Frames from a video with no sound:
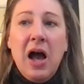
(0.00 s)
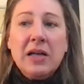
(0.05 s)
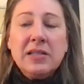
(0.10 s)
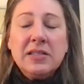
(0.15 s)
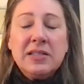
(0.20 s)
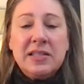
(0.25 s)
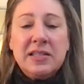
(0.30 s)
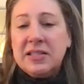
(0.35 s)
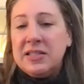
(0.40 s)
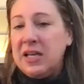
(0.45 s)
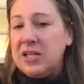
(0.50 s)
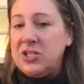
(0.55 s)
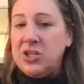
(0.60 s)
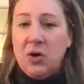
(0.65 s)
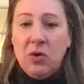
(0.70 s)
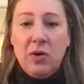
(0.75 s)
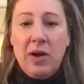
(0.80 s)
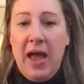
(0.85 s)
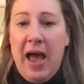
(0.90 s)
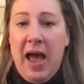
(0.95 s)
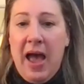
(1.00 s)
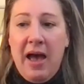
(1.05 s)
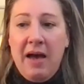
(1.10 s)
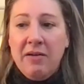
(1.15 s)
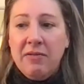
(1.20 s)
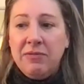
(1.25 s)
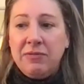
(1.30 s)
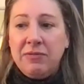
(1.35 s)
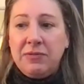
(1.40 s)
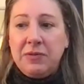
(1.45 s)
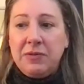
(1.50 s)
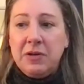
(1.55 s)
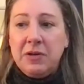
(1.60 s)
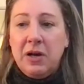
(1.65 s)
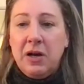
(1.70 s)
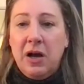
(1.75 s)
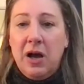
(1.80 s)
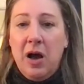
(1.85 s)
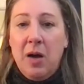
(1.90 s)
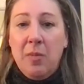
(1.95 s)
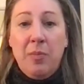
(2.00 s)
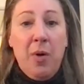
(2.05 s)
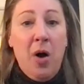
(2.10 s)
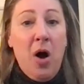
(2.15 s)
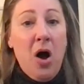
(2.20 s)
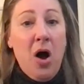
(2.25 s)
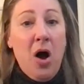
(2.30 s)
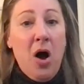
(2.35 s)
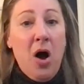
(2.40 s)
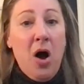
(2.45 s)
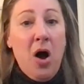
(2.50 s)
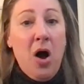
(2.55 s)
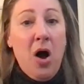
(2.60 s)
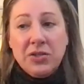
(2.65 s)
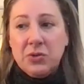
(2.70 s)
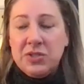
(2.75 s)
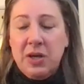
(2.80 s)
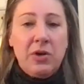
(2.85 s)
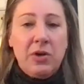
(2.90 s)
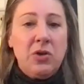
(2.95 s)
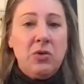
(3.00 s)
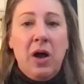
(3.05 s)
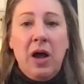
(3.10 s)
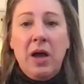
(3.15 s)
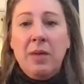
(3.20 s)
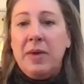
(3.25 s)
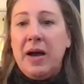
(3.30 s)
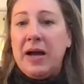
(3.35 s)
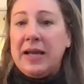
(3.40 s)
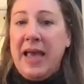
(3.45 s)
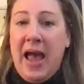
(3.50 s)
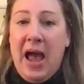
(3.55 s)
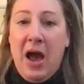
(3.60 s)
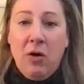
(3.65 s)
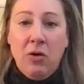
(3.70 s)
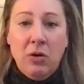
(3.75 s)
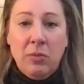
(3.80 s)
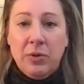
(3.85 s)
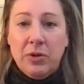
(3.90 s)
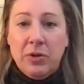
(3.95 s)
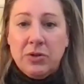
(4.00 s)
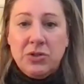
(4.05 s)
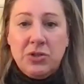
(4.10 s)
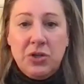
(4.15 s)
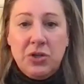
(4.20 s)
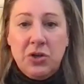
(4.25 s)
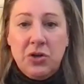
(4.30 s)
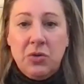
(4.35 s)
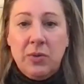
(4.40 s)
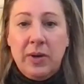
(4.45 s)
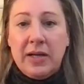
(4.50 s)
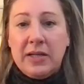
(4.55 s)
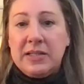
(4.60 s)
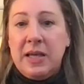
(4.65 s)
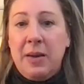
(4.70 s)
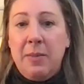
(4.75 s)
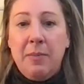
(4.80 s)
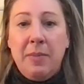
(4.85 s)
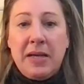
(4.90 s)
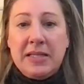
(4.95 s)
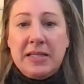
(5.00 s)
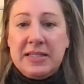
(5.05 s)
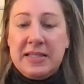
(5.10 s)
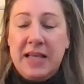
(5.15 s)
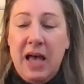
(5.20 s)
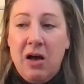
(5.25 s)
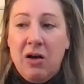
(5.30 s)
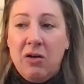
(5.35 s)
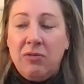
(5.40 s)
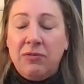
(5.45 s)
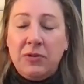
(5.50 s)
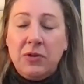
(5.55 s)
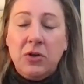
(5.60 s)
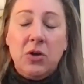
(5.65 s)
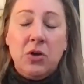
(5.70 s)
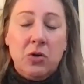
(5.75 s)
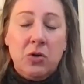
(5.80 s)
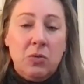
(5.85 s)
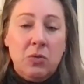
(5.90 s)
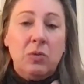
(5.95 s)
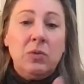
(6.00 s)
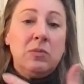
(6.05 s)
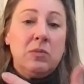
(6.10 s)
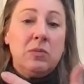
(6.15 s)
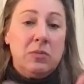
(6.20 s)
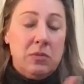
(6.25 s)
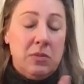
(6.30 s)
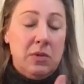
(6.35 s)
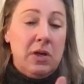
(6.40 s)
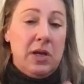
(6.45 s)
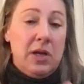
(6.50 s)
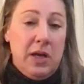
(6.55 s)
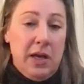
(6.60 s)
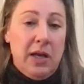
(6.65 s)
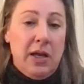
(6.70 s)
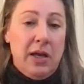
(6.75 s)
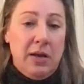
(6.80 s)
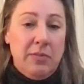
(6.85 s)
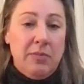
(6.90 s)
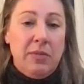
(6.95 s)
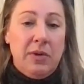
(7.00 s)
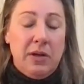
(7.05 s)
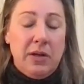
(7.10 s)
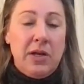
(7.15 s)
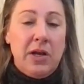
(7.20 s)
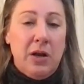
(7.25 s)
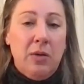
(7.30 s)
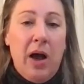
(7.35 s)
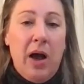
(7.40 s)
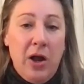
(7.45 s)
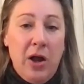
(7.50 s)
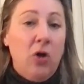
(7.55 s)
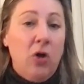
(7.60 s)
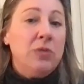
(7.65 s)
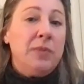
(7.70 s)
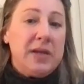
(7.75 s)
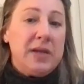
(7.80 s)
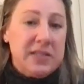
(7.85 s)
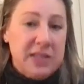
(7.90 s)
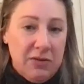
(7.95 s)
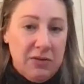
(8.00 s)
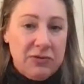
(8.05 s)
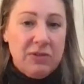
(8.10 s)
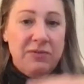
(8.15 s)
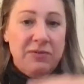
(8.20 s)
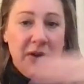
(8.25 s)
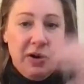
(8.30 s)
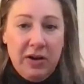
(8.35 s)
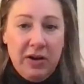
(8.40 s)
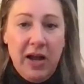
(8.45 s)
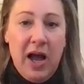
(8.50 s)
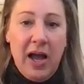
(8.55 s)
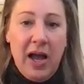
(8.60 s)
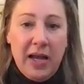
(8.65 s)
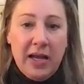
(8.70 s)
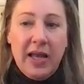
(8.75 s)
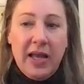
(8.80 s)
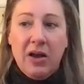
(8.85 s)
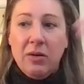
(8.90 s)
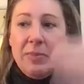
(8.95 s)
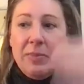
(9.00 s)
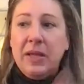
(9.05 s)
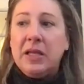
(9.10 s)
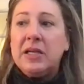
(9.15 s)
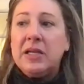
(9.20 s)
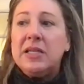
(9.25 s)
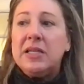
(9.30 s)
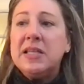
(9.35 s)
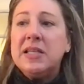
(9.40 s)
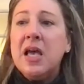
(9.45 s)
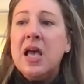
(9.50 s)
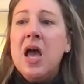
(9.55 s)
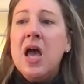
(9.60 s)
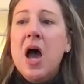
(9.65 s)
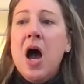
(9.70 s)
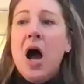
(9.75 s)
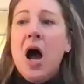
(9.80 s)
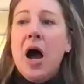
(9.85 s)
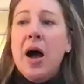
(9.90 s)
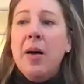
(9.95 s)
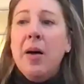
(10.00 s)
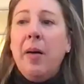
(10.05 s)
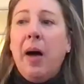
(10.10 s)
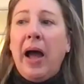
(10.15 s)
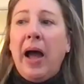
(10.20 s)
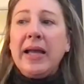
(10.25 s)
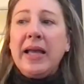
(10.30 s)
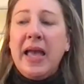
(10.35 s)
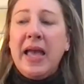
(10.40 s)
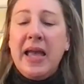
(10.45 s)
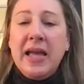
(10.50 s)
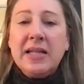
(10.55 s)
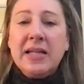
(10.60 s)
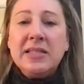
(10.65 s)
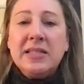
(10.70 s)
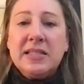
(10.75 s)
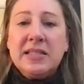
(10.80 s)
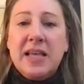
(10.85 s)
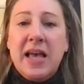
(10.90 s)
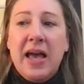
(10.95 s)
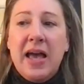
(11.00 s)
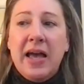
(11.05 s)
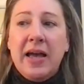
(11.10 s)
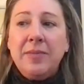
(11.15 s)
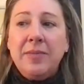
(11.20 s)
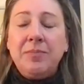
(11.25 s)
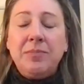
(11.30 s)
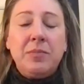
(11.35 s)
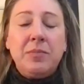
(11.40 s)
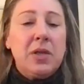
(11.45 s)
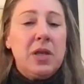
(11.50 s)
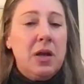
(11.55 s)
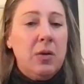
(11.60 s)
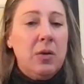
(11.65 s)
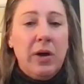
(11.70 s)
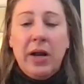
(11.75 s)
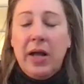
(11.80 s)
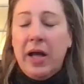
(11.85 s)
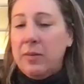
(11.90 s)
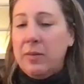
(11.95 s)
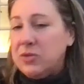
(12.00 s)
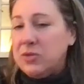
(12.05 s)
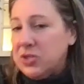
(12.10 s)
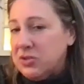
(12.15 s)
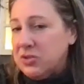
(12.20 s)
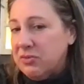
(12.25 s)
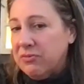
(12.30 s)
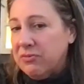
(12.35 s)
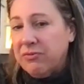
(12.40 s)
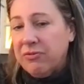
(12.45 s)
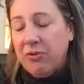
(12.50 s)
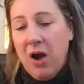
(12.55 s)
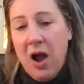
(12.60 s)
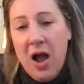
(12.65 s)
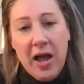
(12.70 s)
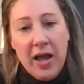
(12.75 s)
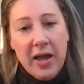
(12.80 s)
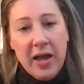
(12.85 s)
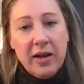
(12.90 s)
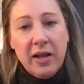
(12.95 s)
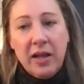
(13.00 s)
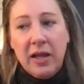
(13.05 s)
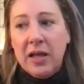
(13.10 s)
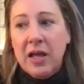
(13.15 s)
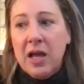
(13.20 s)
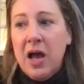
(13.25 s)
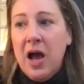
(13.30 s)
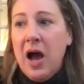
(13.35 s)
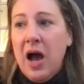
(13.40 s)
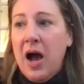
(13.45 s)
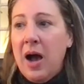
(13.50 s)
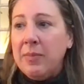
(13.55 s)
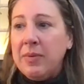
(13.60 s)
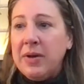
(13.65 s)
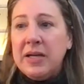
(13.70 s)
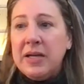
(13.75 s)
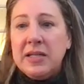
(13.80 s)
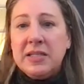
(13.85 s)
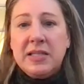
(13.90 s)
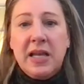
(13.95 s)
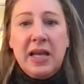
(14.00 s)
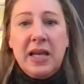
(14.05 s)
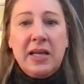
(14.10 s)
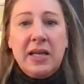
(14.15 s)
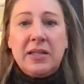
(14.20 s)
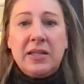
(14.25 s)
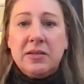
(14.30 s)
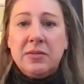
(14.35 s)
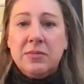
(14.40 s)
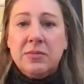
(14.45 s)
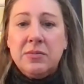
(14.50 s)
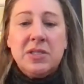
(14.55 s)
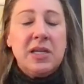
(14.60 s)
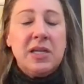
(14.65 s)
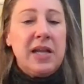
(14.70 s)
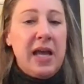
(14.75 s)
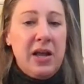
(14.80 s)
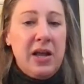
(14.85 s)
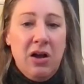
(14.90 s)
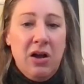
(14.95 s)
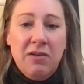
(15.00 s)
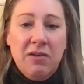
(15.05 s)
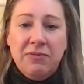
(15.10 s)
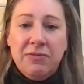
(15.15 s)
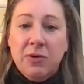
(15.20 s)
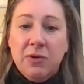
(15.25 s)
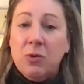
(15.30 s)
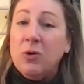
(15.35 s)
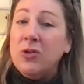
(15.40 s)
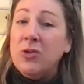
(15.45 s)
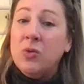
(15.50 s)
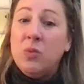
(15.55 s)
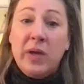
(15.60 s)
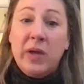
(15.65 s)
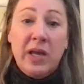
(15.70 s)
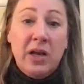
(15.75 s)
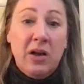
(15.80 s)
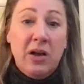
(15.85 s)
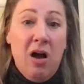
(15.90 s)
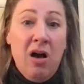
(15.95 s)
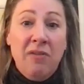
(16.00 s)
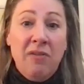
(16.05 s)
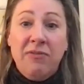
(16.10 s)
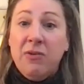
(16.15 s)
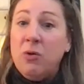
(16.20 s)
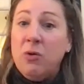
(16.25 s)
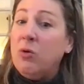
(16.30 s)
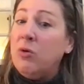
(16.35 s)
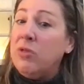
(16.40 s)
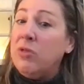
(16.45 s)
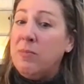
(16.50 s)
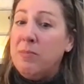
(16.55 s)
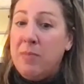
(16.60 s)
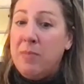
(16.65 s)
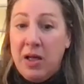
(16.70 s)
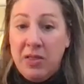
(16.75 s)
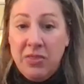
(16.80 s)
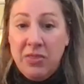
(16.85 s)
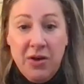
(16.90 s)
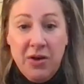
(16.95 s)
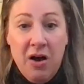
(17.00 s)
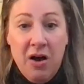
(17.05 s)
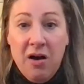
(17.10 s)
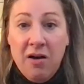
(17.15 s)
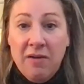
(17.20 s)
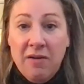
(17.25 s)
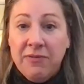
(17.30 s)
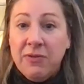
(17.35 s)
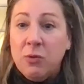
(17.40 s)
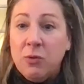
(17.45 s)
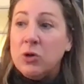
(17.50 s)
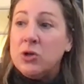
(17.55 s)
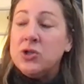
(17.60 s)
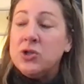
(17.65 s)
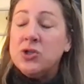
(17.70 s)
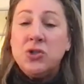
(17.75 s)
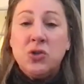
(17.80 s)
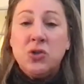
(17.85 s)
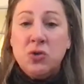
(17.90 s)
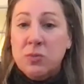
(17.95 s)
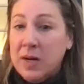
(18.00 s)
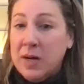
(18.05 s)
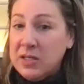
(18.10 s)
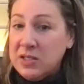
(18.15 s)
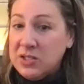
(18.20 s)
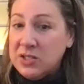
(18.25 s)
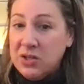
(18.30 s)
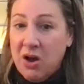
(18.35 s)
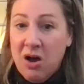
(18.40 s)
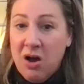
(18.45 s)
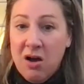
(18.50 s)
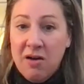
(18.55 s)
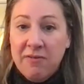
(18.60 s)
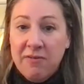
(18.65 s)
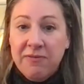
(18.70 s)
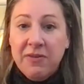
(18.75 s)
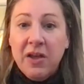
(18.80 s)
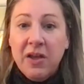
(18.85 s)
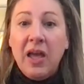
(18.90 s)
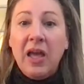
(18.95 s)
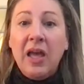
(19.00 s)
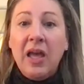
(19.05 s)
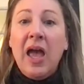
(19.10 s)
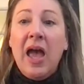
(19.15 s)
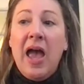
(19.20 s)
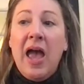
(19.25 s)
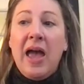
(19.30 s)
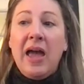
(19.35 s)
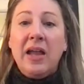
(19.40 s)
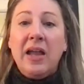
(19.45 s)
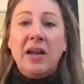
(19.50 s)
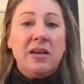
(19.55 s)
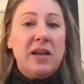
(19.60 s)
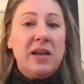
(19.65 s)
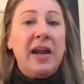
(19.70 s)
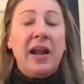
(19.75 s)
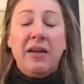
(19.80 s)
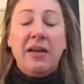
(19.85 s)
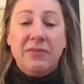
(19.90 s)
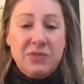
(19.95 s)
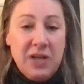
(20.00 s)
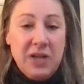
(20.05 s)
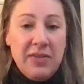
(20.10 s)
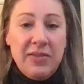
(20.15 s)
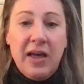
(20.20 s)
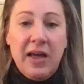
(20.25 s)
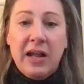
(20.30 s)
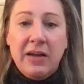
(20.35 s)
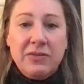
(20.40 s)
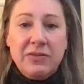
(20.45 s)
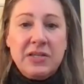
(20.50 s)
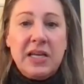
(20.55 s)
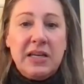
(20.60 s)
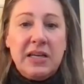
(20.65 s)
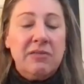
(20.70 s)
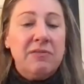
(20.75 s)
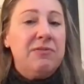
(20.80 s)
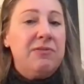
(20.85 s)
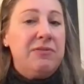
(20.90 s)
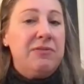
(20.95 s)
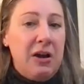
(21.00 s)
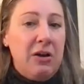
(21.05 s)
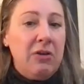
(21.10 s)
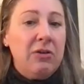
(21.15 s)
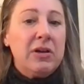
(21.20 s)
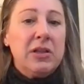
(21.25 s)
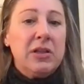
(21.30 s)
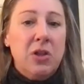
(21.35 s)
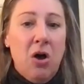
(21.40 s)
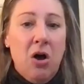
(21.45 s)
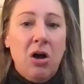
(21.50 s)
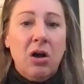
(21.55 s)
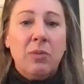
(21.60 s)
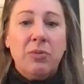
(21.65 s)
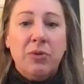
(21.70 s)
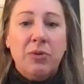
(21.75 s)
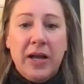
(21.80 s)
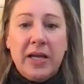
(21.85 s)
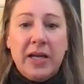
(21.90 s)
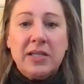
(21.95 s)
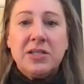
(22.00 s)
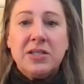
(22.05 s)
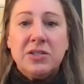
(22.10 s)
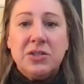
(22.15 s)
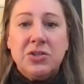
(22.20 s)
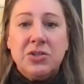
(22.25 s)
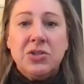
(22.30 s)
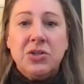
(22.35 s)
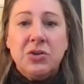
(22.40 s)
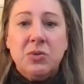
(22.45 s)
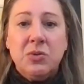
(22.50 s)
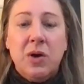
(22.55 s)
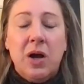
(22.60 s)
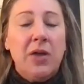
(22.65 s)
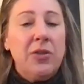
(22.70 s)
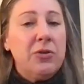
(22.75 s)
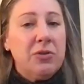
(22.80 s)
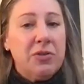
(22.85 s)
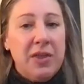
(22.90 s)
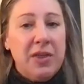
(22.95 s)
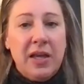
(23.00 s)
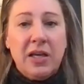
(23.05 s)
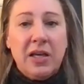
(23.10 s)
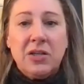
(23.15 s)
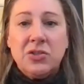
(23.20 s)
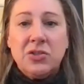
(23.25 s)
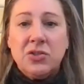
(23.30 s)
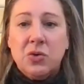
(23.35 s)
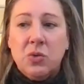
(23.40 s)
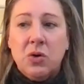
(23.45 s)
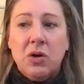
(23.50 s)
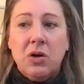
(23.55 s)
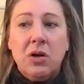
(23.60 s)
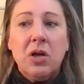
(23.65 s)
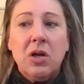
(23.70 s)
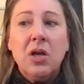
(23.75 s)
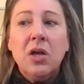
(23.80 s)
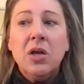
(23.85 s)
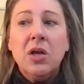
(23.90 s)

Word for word: since I don't have a boss or someone who I'm accountable to except myself, who, you know, I hold myself to very high accountabilities, I can say, you know what, I'm just fried. I'm going to take today off, or the week off, or the month off, or 2 months off. And I've done that. I've taken very long breaks to do other things or